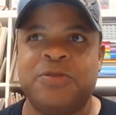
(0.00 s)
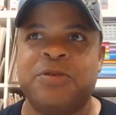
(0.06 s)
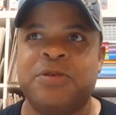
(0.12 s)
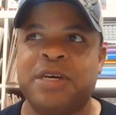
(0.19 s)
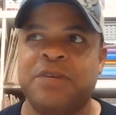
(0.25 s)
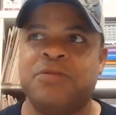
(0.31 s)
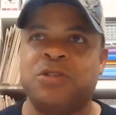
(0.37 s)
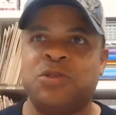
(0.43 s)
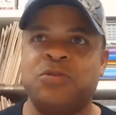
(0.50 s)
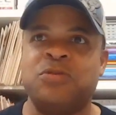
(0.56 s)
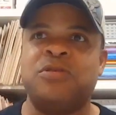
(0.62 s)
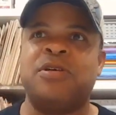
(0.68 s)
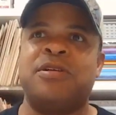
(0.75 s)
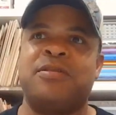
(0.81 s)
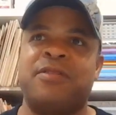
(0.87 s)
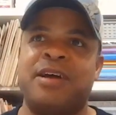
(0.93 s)
Okay, well, two
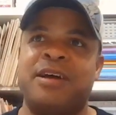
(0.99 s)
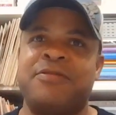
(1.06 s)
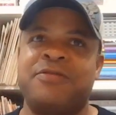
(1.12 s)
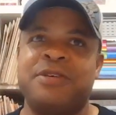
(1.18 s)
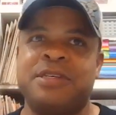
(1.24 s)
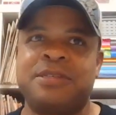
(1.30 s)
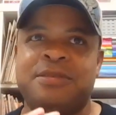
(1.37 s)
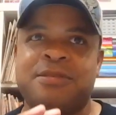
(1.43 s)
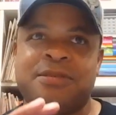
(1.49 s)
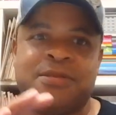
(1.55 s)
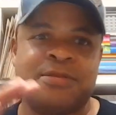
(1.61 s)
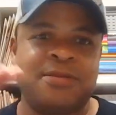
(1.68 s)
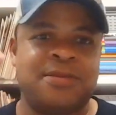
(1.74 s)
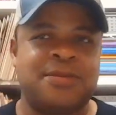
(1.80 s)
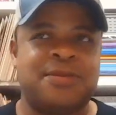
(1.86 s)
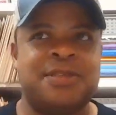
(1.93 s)
color
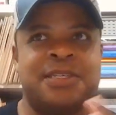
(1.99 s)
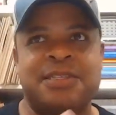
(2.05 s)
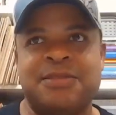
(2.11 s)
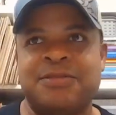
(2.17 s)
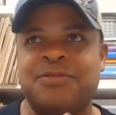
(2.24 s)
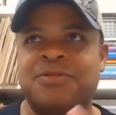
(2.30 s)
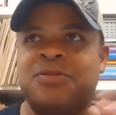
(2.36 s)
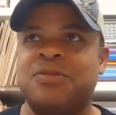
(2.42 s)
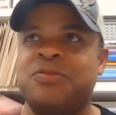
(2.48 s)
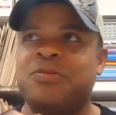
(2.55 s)
graphics, then,